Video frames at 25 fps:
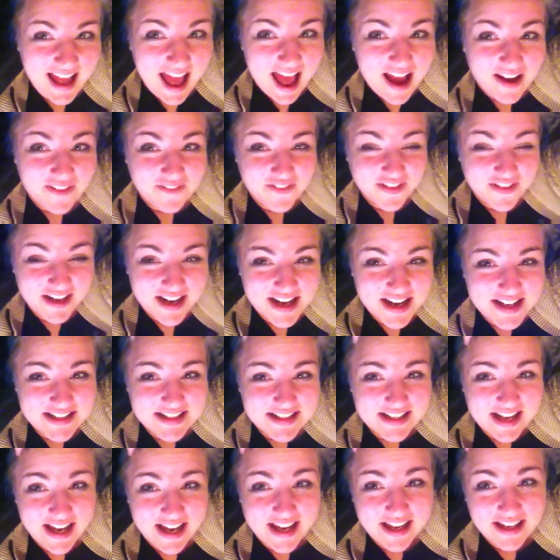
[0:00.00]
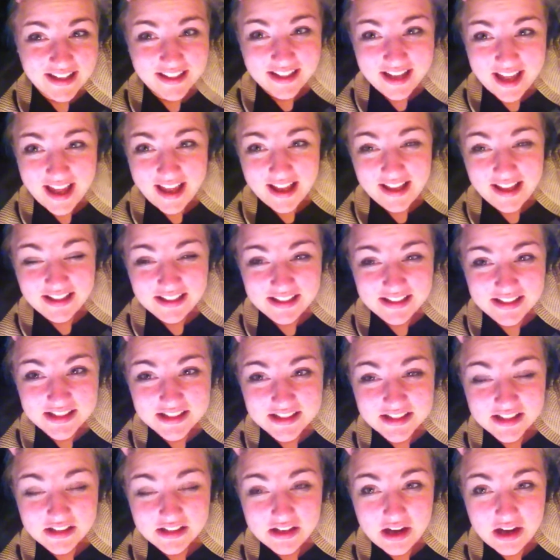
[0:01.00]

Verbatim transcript: have a nice night, and